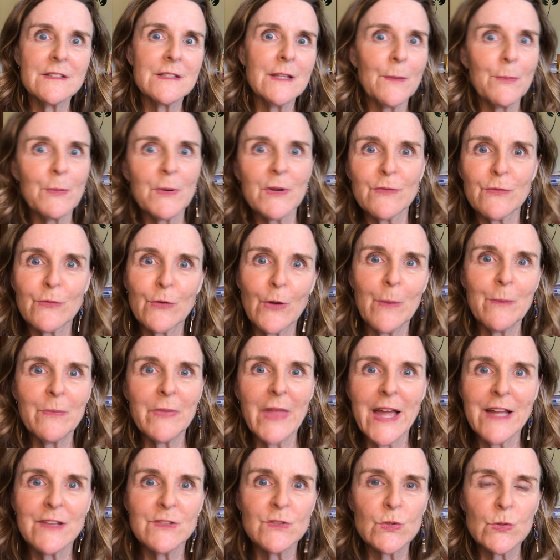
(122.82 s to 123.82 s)
separate from
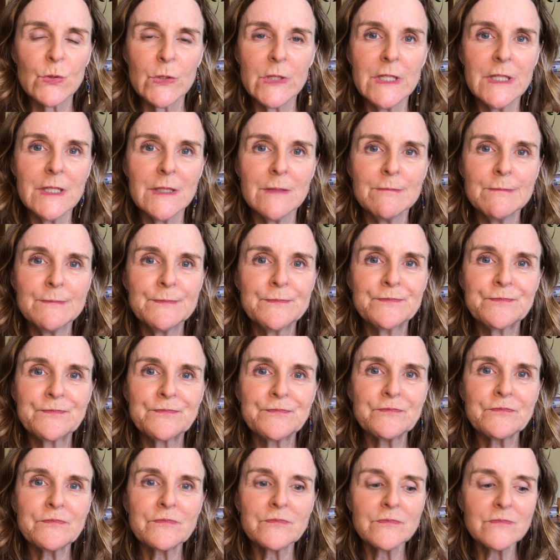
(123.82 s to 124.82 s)
that dream.
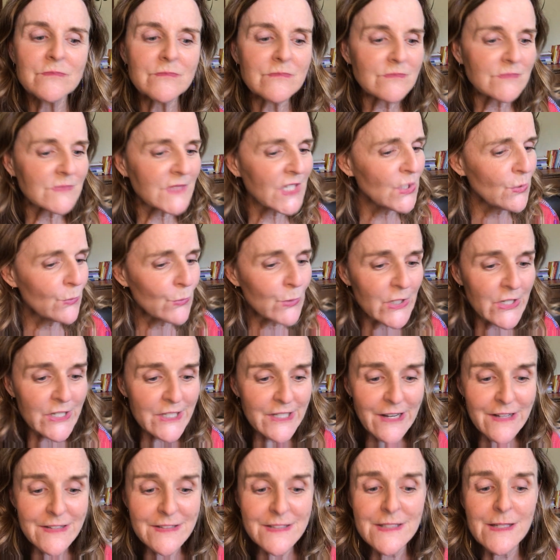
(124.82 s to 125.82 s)
You're
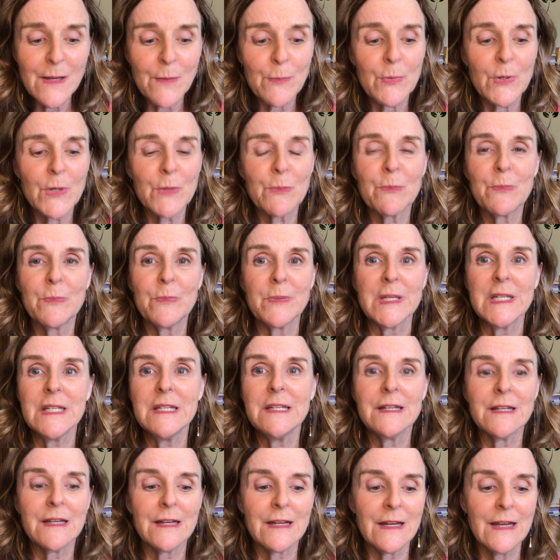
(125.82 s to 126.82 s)
really not separate
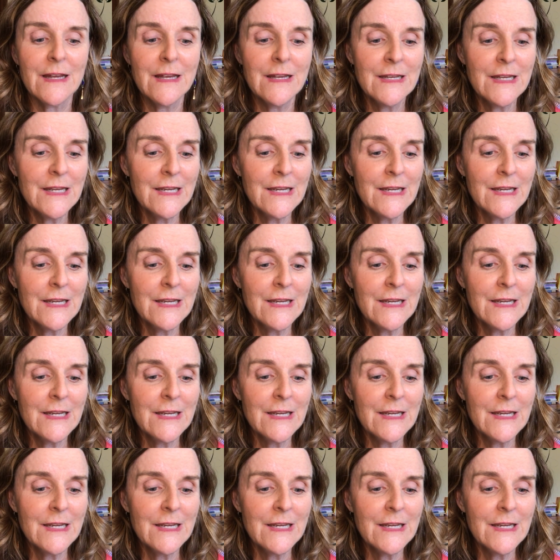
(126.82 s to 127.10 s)
being.